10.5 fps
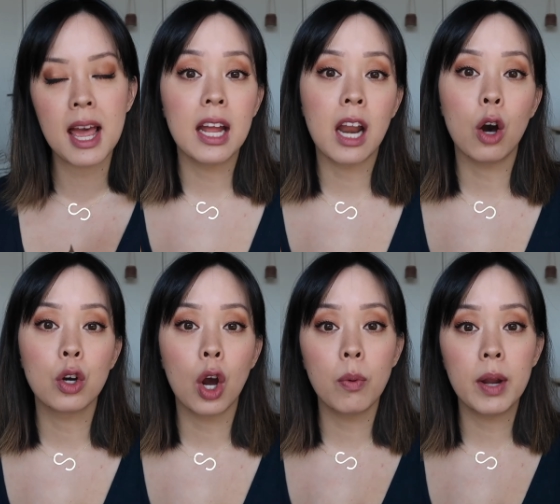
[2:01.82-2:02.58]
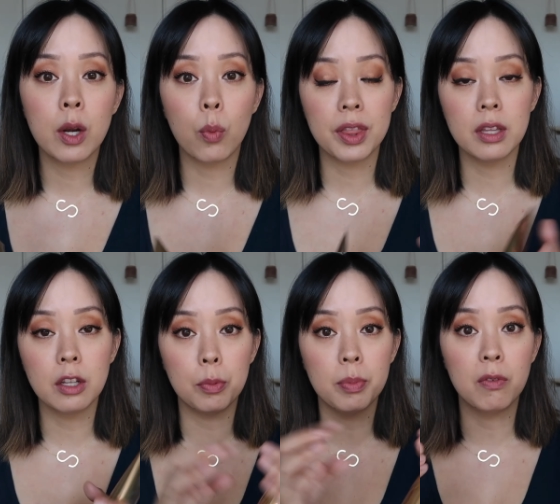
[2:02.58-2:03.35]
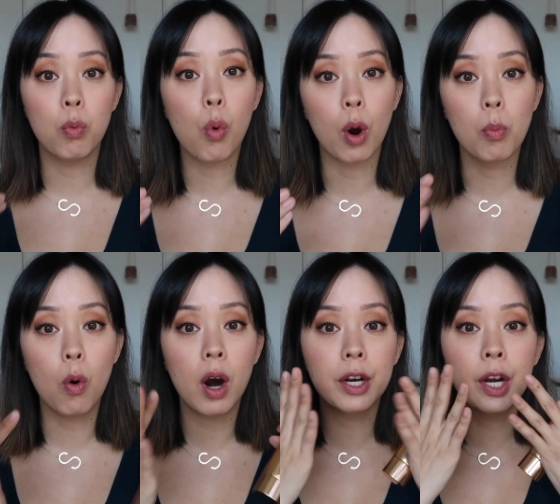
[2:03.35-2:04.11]
Then I'll go in with a little bit of warm
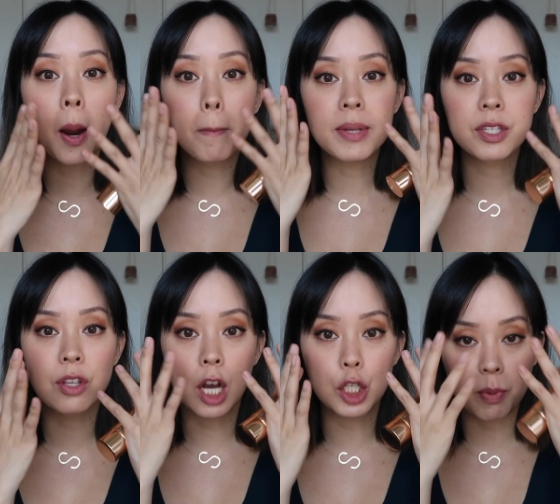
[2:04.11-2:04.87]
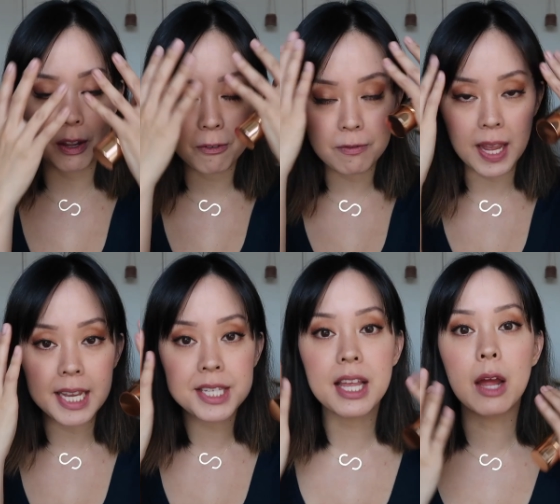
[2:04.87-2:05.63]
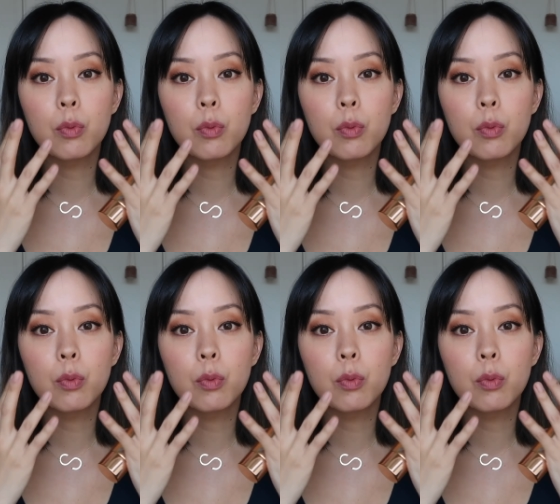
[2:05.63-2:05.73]
water, massage my face,